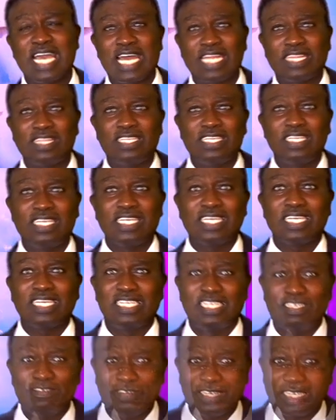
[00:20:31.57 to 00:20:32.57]
at
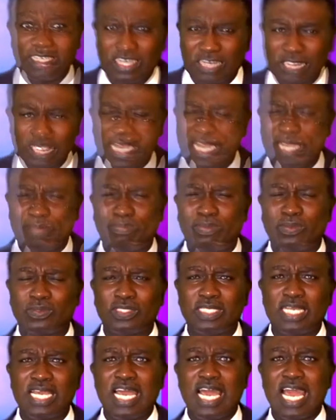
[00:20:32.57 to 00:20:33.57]
Cleveland Airport.